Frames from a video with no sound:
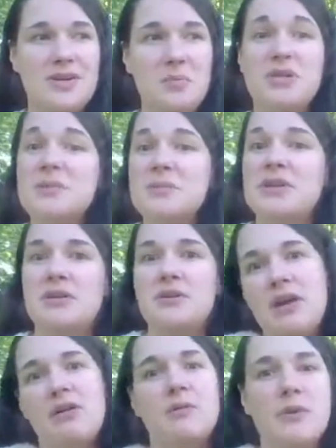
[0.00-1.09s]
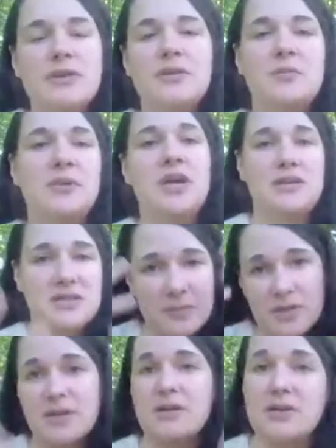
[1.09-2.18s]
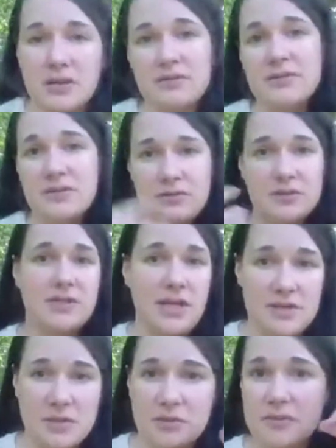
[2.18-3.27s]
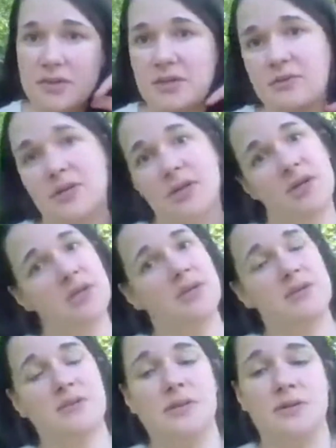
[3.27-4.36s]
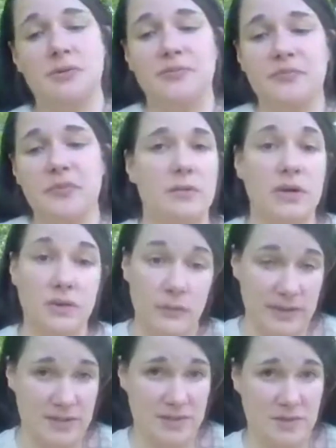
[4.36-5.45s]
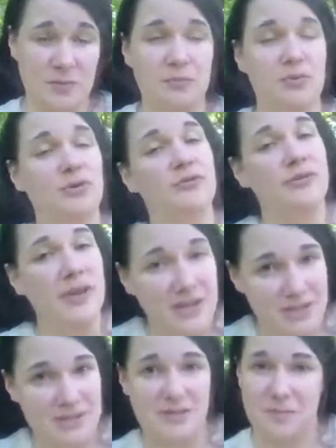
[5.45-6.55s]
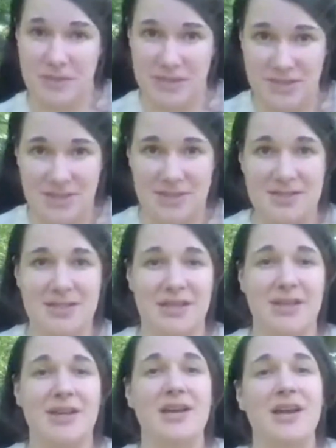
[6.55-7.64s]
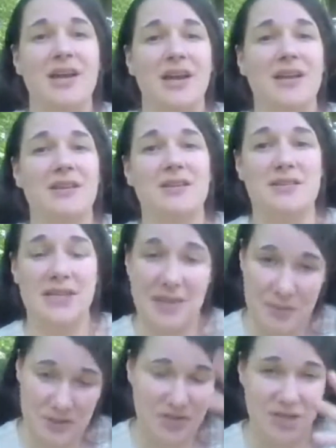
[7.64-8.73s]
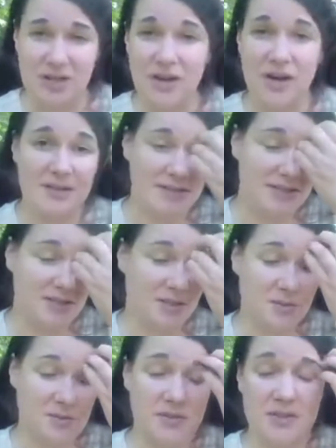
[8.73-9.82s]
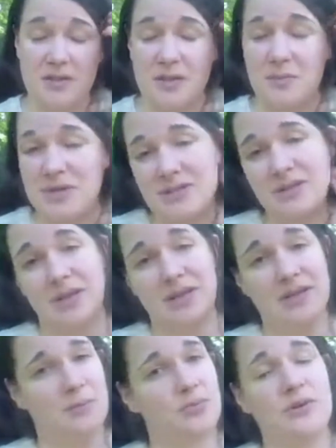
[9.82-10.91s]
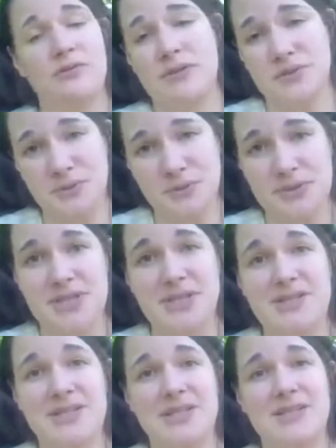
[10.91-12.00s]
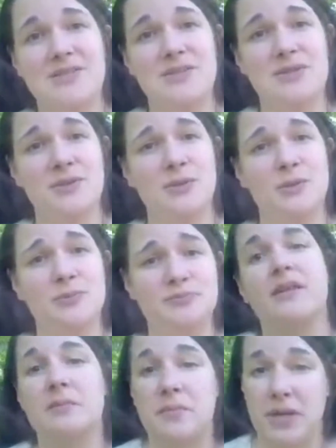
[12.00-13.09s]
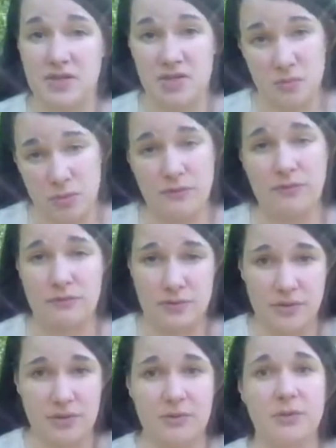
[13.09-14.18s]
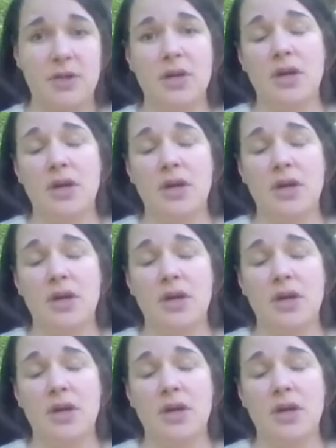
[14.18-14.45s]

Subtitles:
be something that you carry with you, but not something that engulfs you and takes over you. So one of the ways to prevent PTSD and the damage that it causes to the amygdala and the prefrontal cortex is to get the pain to move through you,